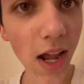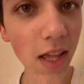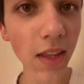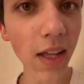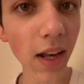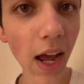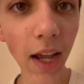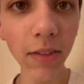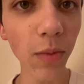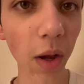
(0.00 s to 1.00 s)
And then I
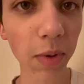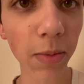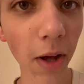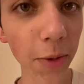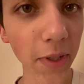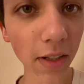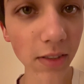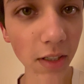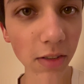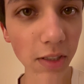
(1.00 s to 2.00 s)
have to walk people all the way
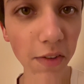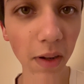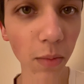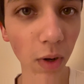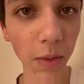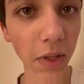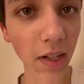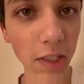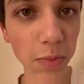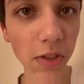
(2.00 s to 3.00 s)
downstairs if I want to be a
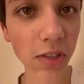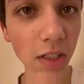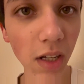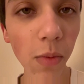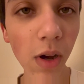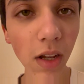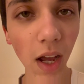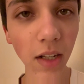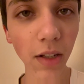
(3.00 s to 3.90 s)
nice person. What kind